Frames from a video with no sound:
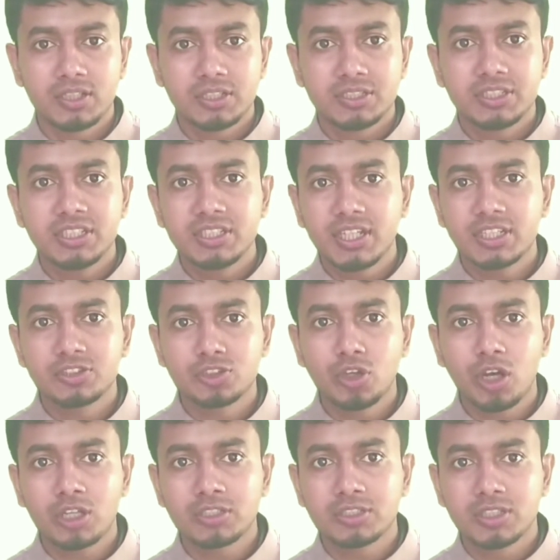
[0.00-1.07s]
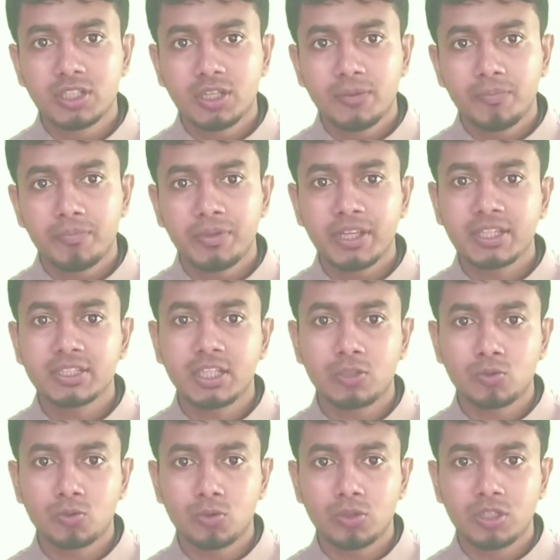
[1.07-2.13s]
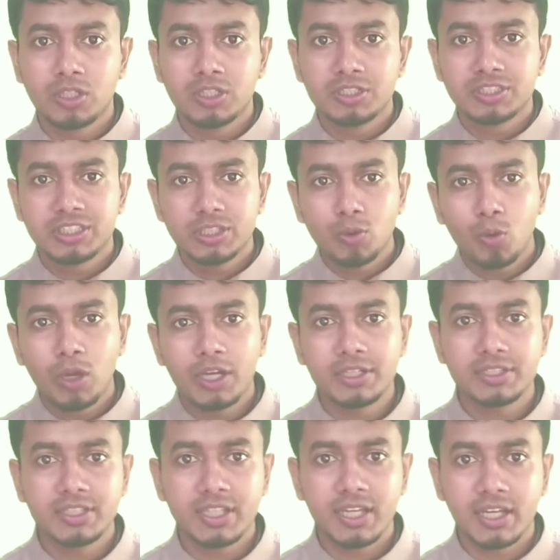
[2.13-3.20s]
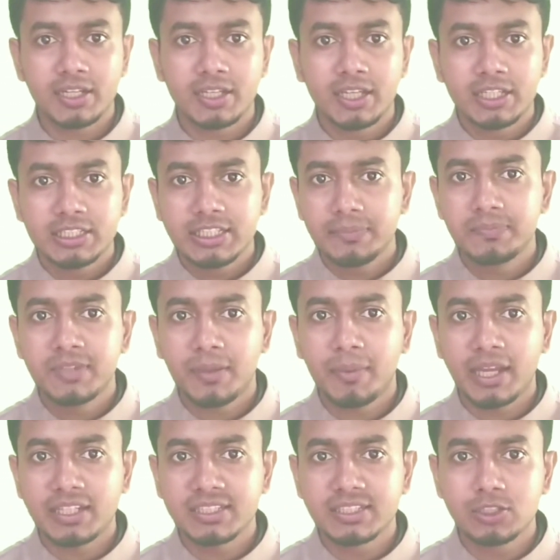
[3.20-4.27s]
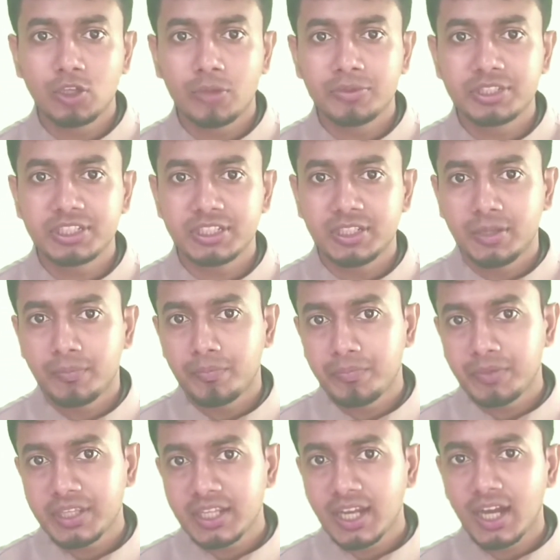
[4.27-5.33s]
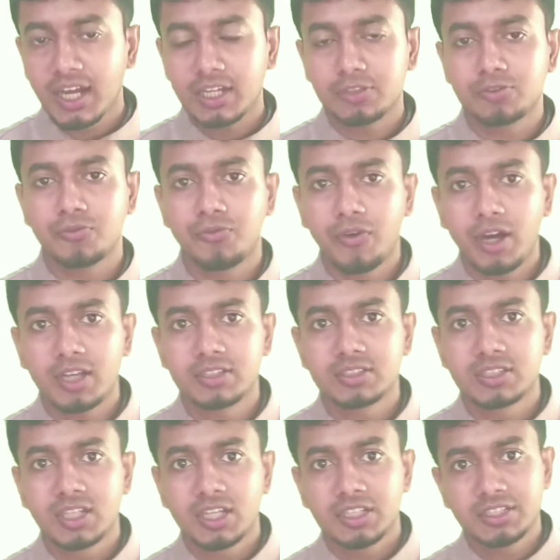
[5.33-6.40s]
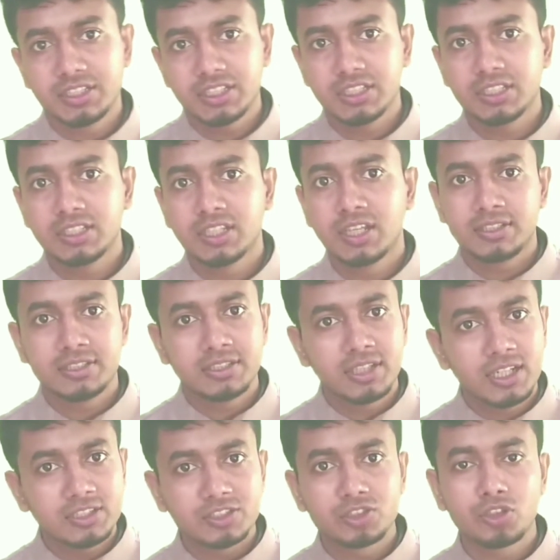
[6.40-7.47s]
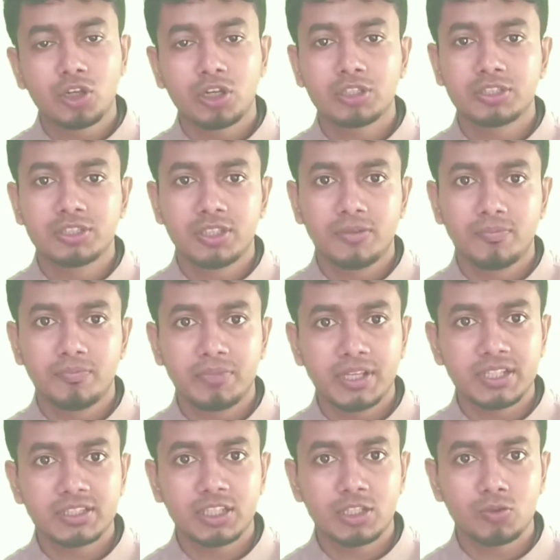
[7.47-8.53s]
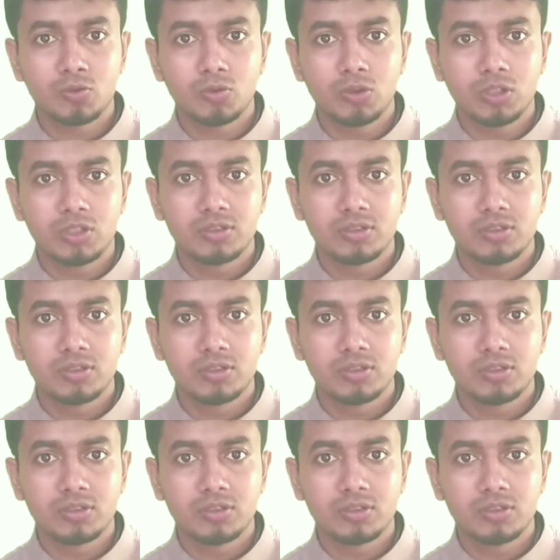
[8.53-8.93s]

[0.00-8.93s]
She does not break the rule. She wait there. If the managing committee bring her to fast, she does not break the rule.